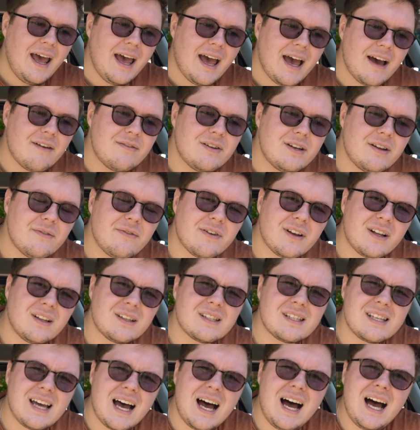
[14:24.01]
have a
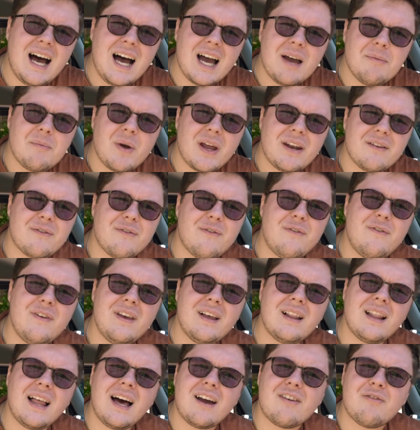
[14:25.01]
difficult time and
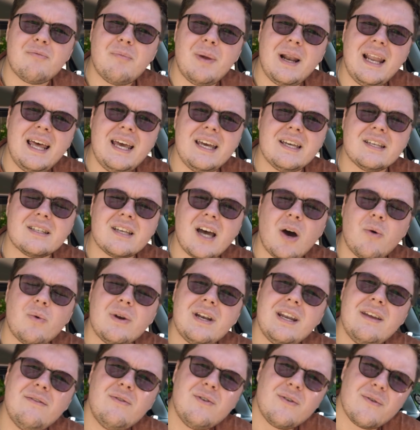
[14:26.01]
feel out of place, I
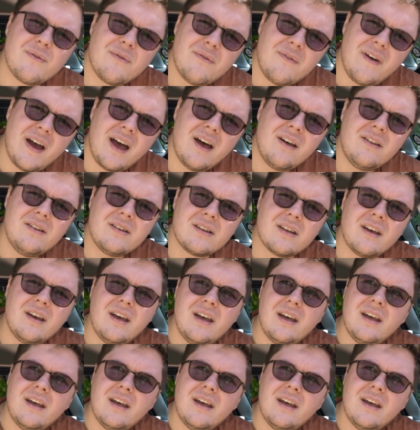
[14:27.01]
would never have found